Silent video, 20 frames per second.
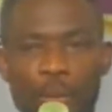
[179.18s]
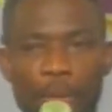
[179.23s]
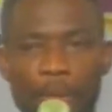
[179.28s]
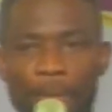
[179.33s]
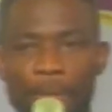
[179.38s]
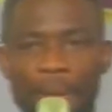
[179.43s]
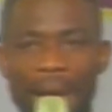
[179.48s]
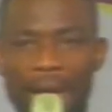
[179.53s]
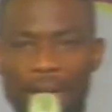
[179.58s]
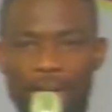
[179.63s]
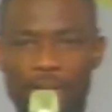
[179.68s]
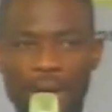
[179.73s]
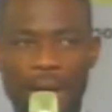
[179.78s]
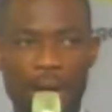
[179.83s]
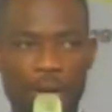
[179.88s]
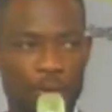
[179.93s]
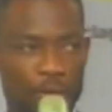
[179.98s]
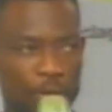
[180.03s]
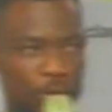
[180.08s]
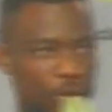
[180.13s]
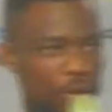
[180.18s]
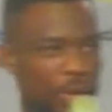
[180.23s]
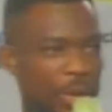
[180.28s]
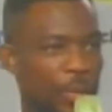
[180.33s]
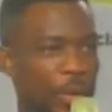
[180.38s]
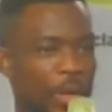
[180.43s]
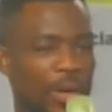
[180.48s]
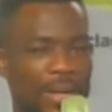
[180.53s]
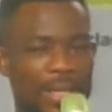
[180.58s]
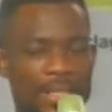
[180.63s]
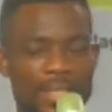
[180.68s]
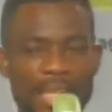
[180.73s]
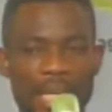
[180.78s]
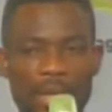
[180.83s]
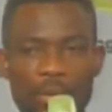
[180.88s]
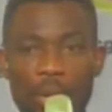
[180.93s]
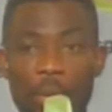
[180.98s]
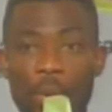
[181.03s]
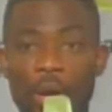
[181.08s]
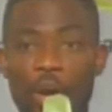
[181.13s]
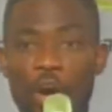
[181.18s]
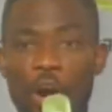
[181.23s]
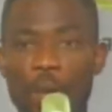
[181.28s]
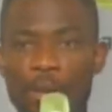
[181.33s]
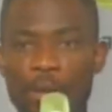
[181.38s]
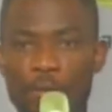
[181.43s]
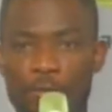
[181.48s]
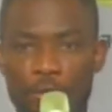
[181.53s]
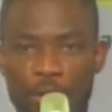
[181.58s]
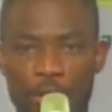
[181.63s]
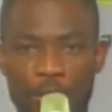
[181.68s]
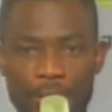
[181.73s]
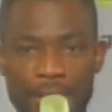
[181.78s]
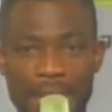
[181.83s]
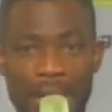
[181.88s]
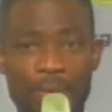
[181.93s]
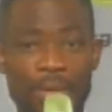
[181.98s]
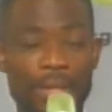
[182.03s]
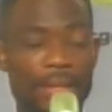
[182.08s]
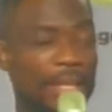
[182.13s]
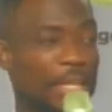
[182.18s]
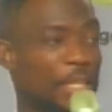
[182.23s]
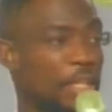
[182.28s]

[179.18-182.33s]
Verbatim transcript: background so that we understand where we are coming from. Now, this